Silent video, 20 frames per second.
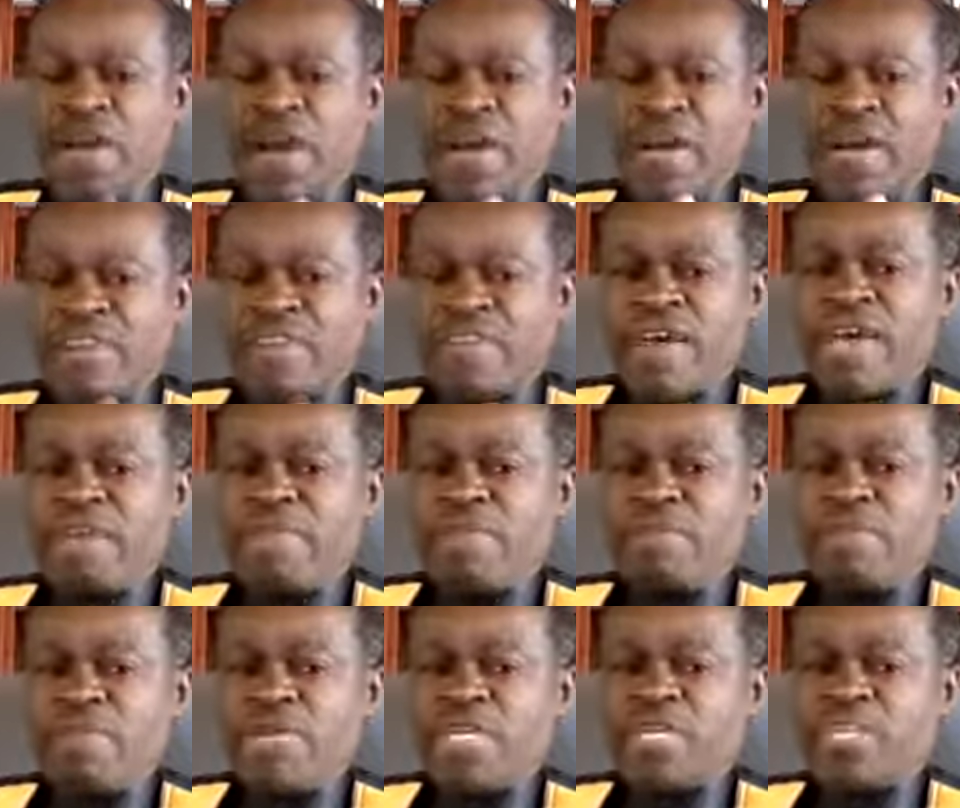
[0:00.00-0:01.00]
And at that
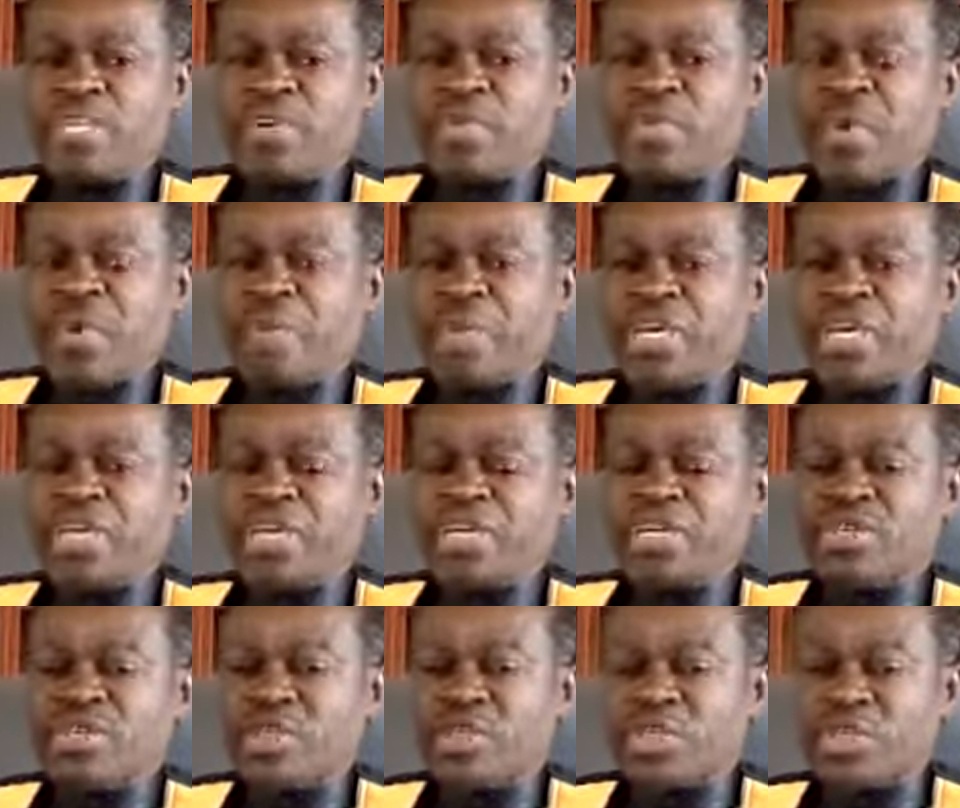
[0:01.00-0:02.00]
meeting, we
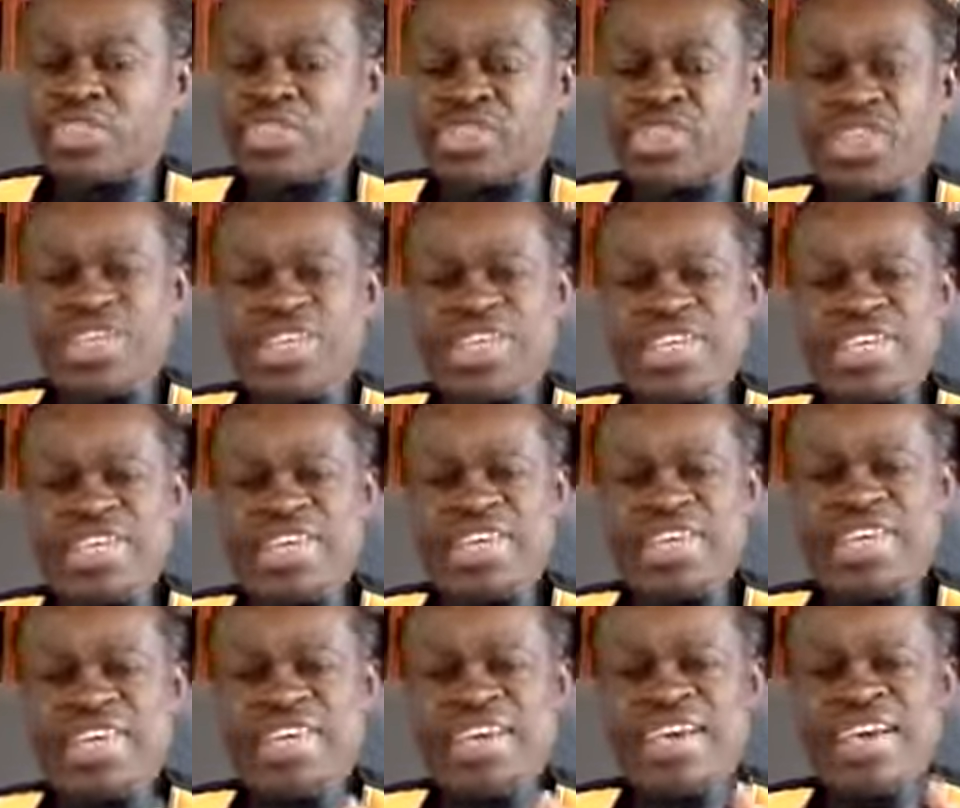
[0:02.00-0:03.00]
begin to
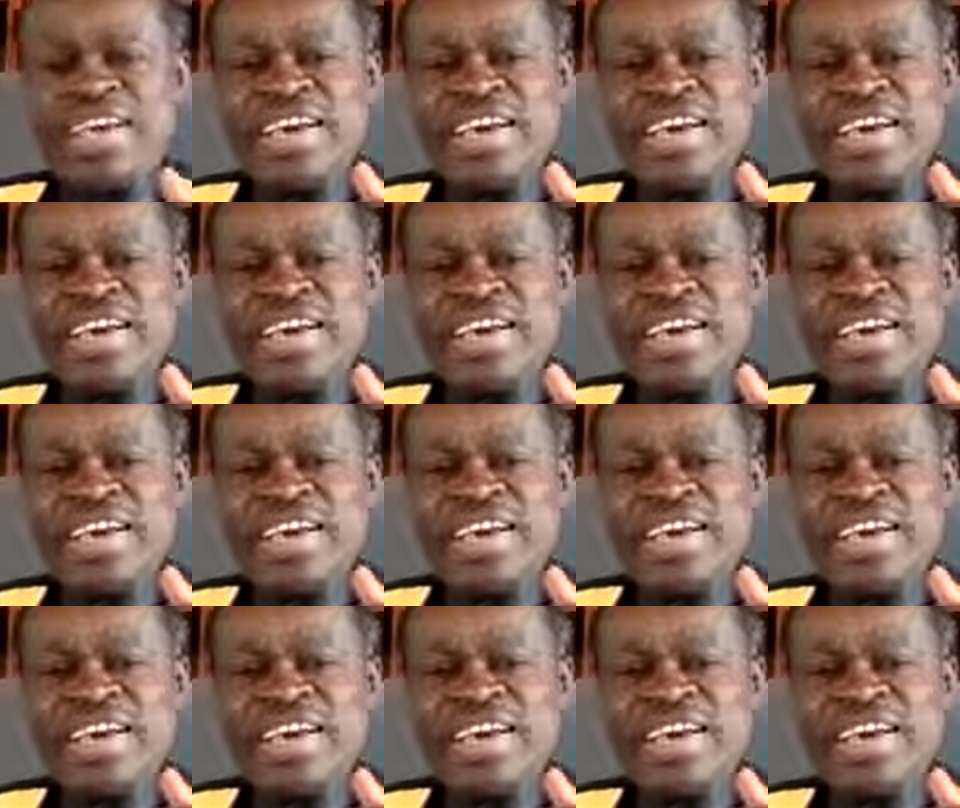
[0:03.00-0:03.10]
see